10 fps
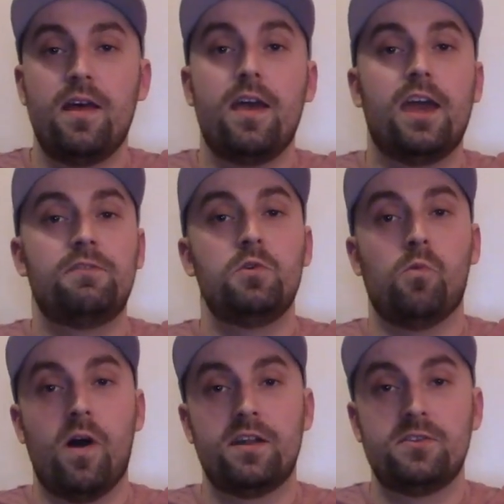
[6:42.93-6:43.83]
And if you
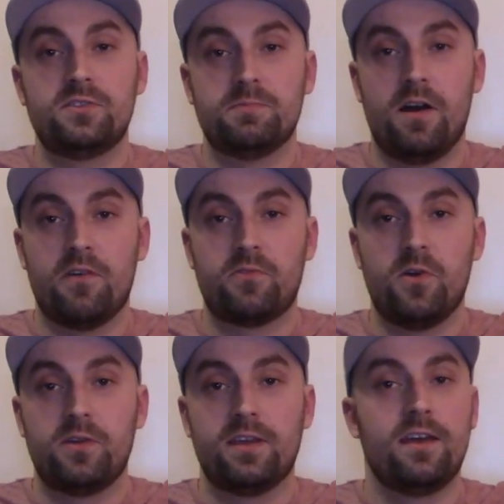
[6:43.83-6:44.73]
want to do some
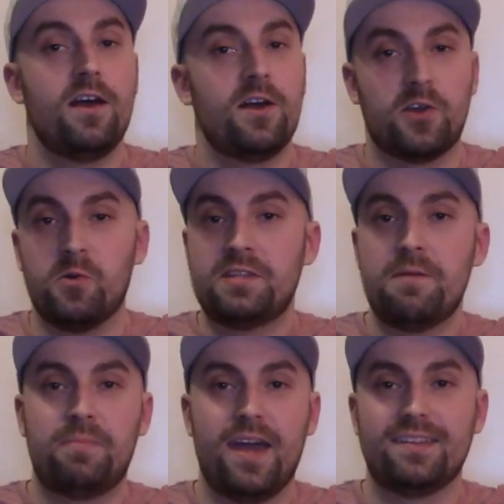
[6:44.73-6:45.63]
off-roading, go with
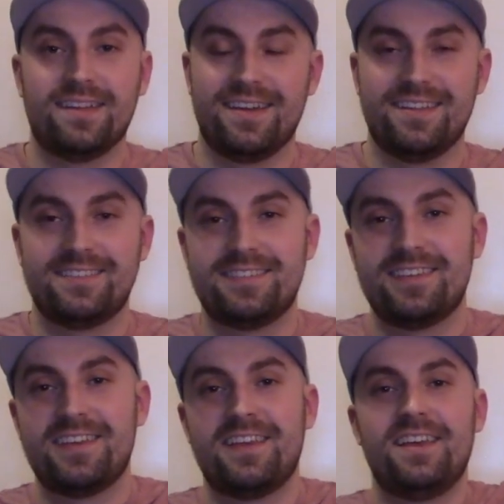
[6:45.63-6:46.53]
that Badlands.
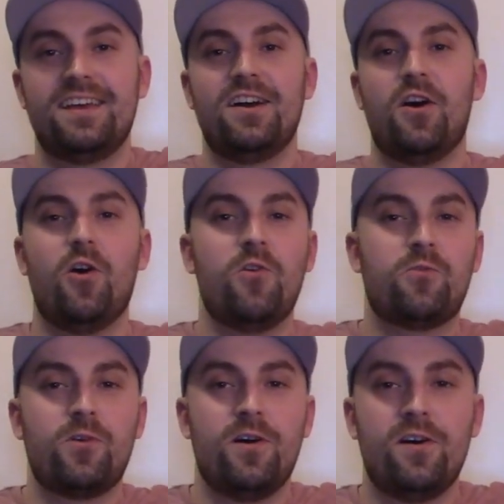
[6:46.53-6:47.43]

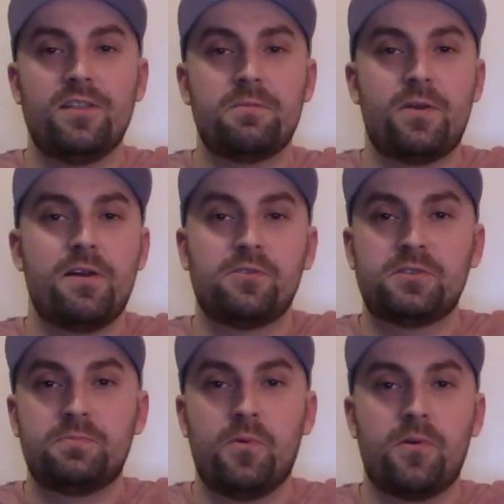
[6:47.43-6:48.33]
Overall, the Bronco
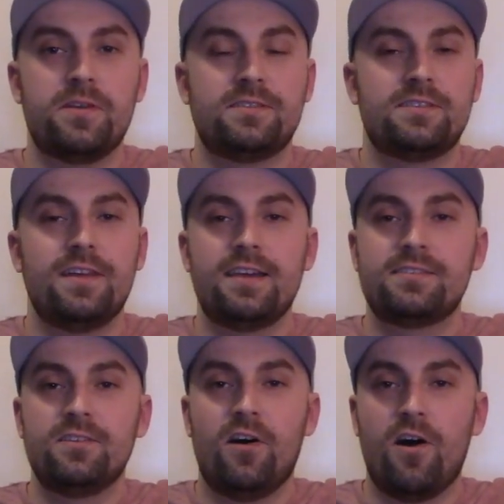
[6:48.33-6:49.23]
Sport is this nice
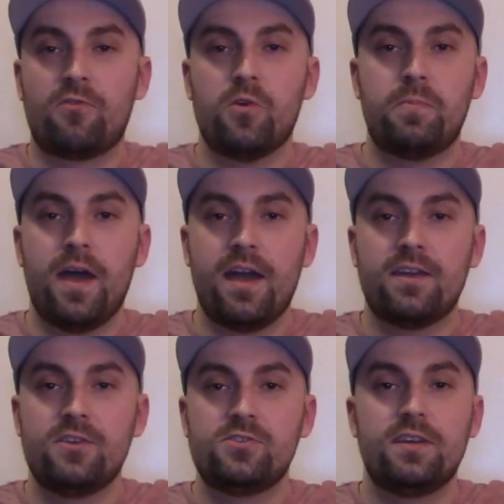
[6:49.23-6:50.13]
little off-road
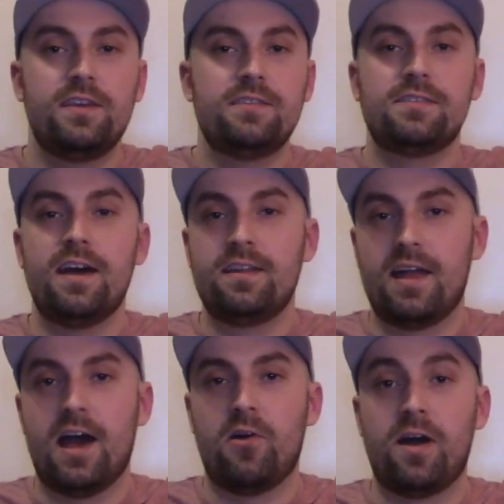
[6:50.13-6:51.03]
package, inside and
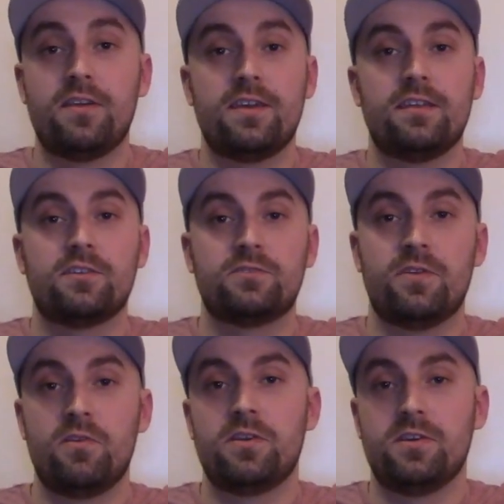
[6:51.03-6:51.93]
out. I think it looks
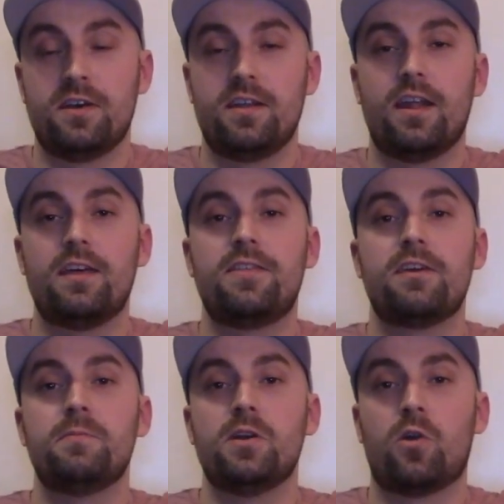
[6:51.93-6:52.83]
very good, and I think
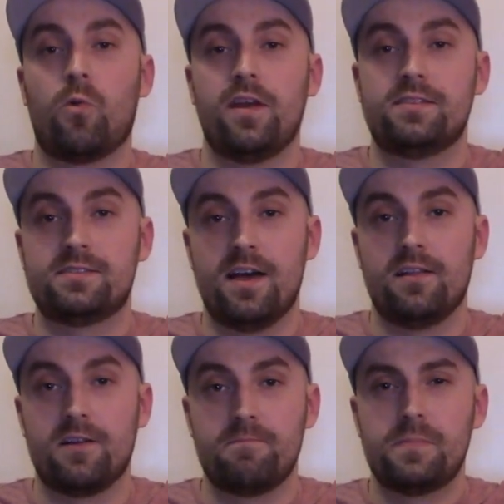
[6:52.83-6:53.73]
it'll be a great
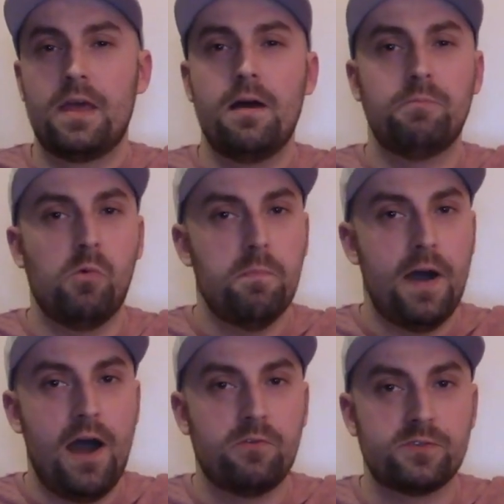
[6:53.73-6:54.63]
seller. But what
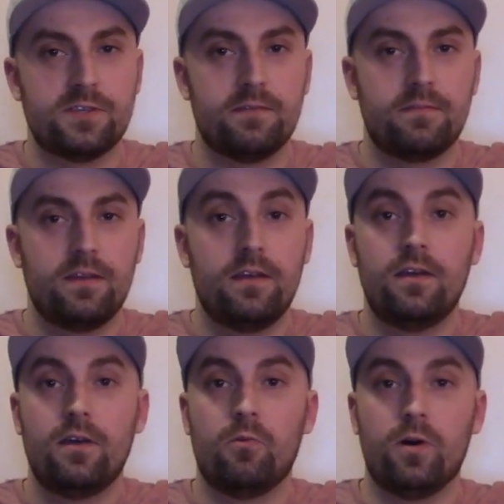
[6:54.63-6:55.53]
powers it?
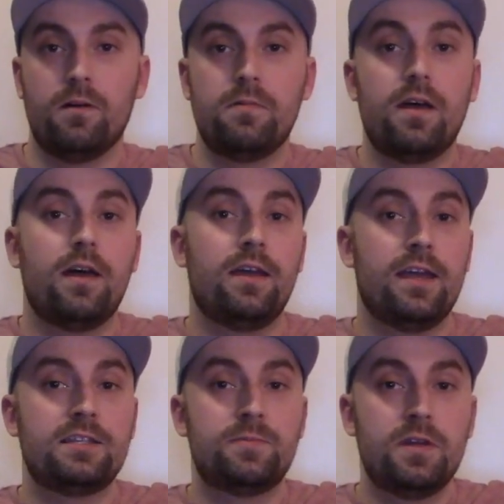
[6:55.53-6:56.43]
Well, an
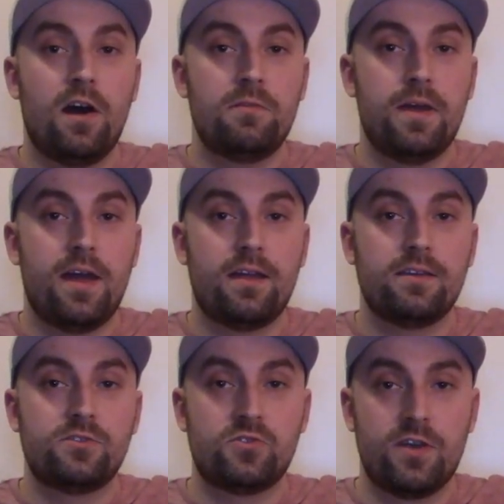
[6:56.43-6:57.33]
8-speed automatic
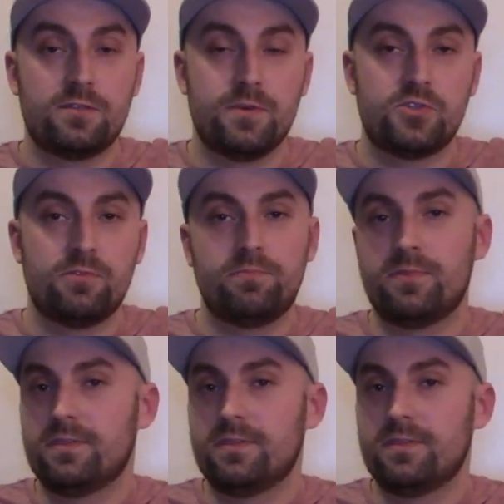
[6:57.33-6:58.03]
is your transmission.